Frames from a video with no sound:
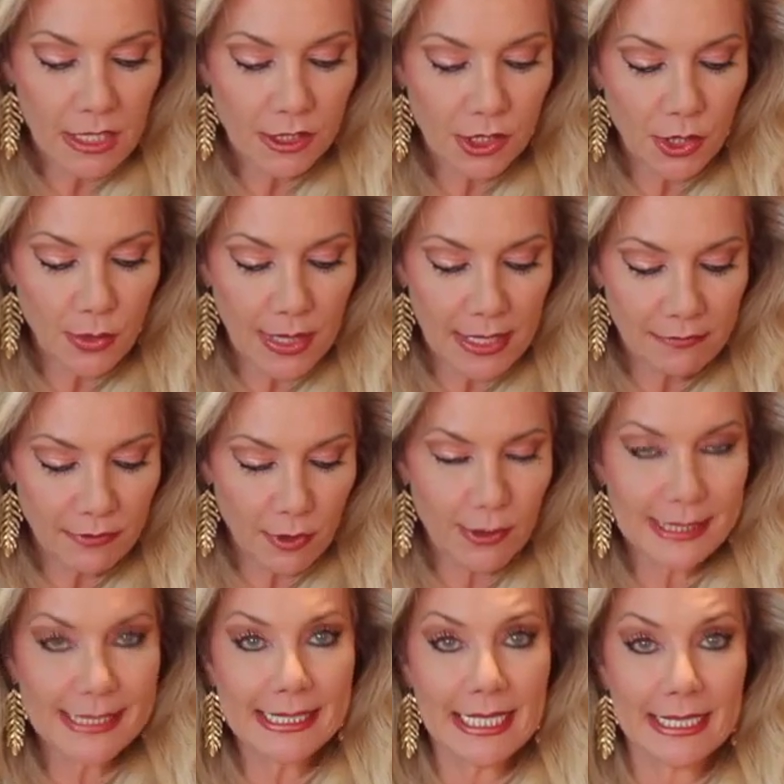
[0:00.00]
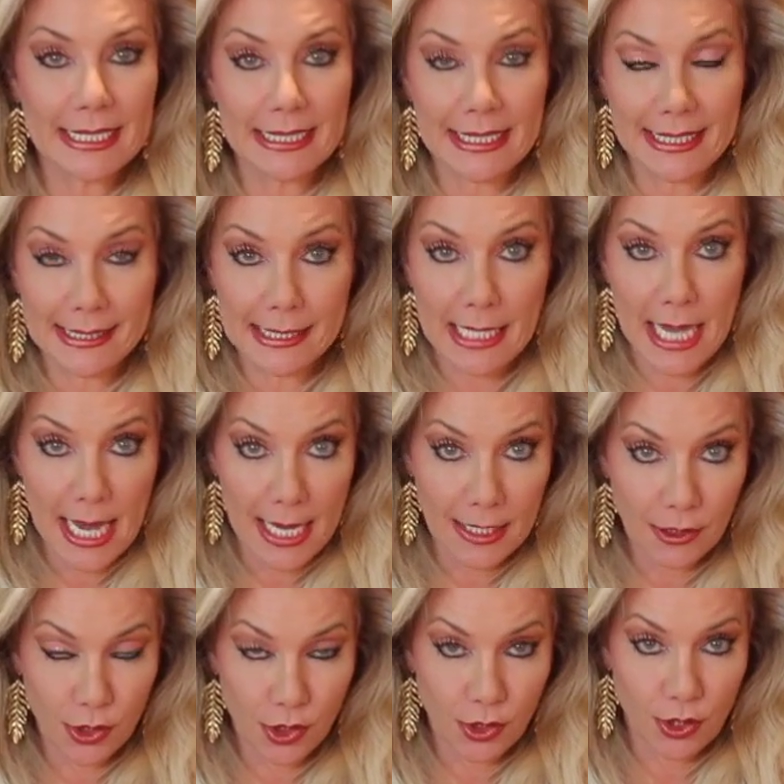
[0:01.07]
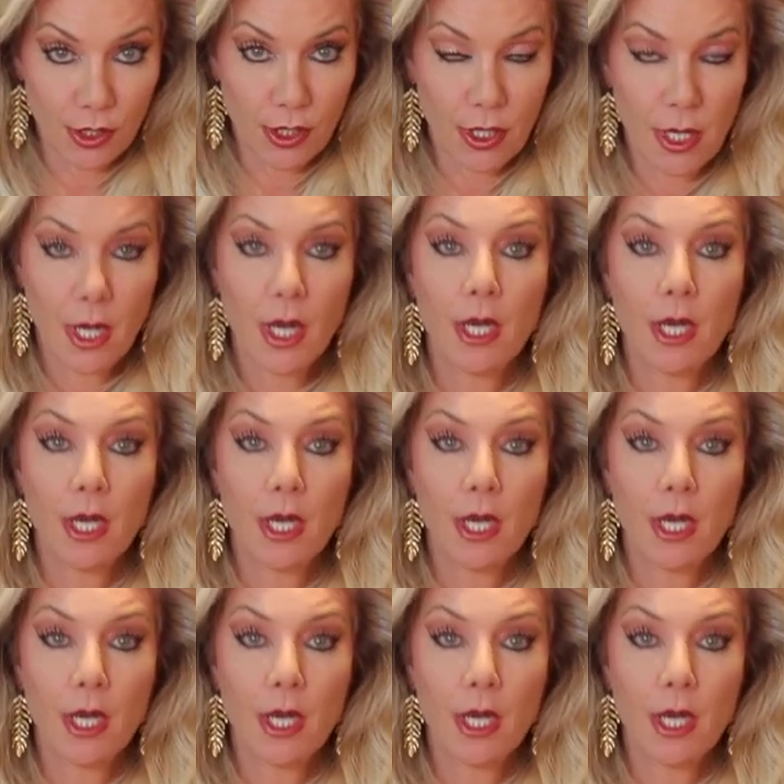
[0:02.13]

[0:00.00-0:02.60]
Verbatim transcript: So if your ascendant is Cancer,